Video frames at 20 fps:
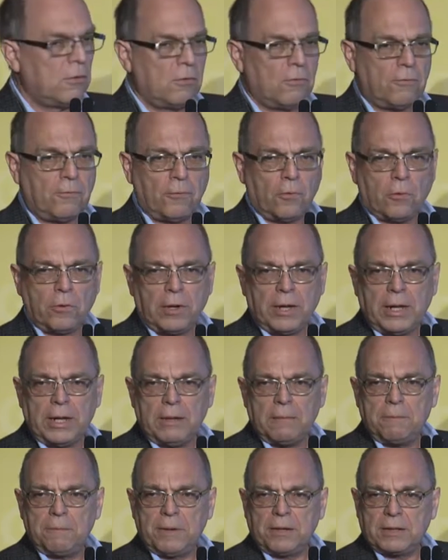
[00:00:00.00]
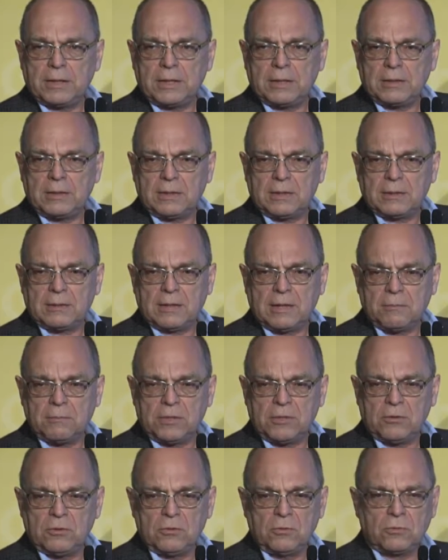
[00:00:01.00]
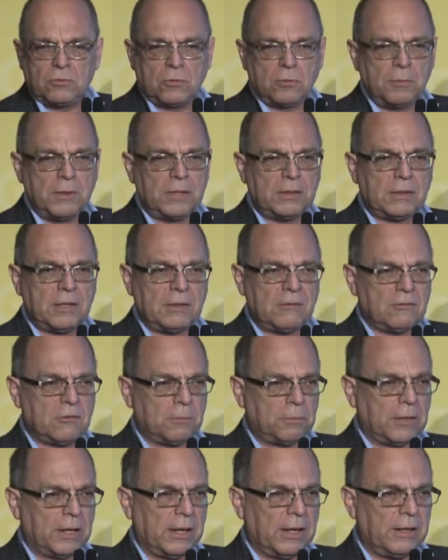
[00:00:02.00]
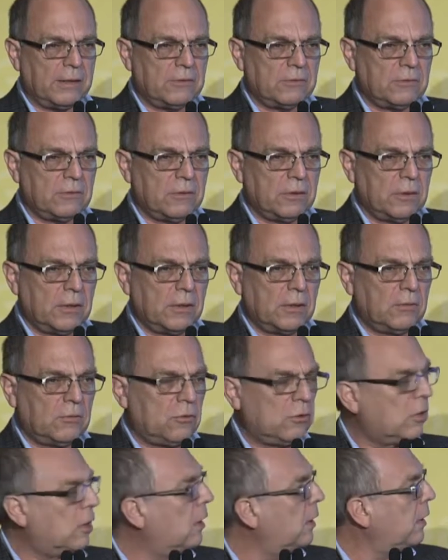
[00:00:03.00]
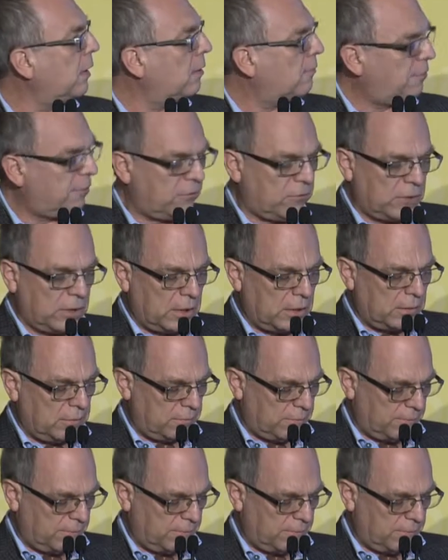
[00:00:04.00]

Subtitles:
for a bucket that can be used to maintain supplies to clean the facade.